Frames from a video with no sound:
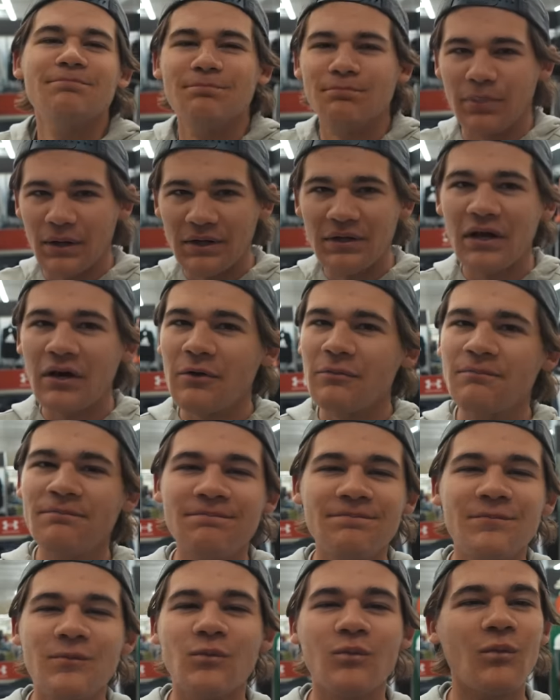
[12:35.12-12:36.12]
but no,
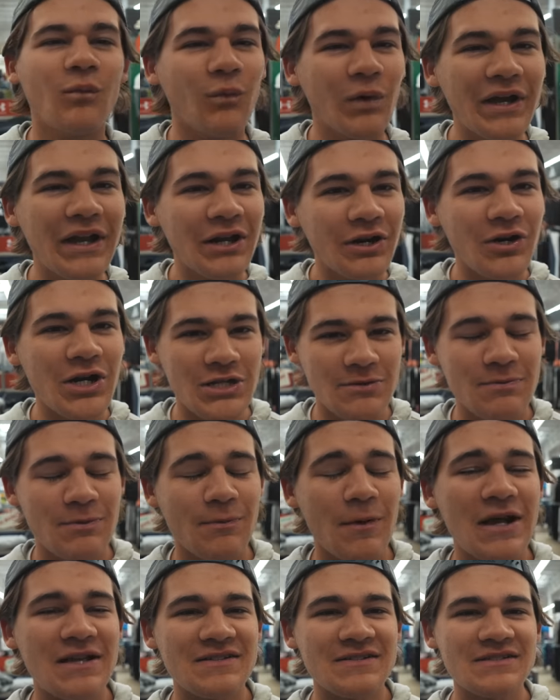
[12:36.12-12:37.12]
we're getting Christmas
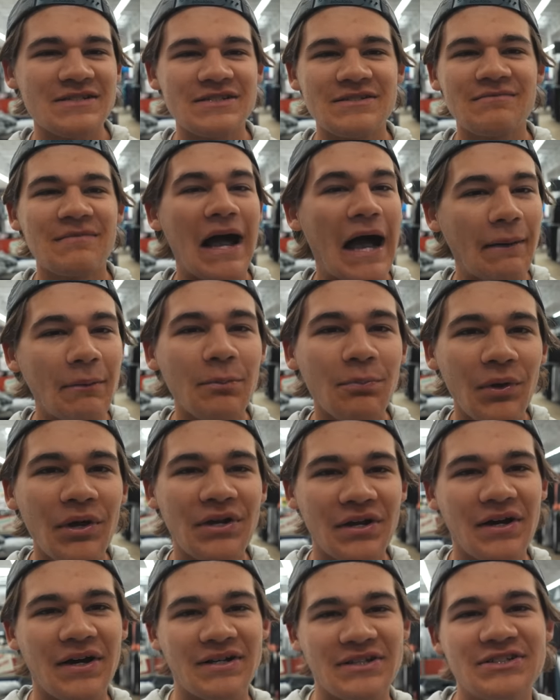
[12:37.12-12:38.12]
presents. I'm going to play
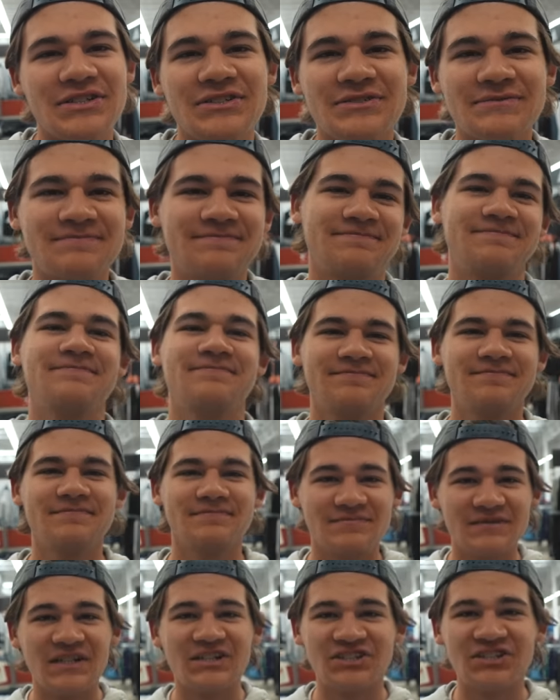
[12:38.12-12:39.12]
nice
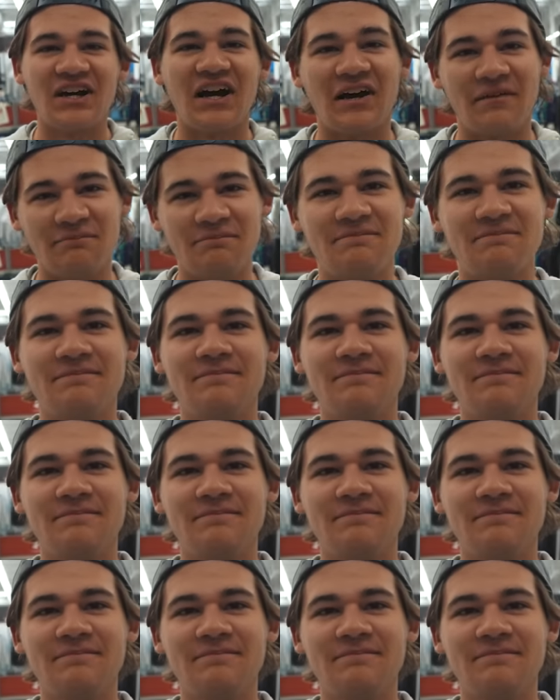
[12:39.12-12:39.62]
this time.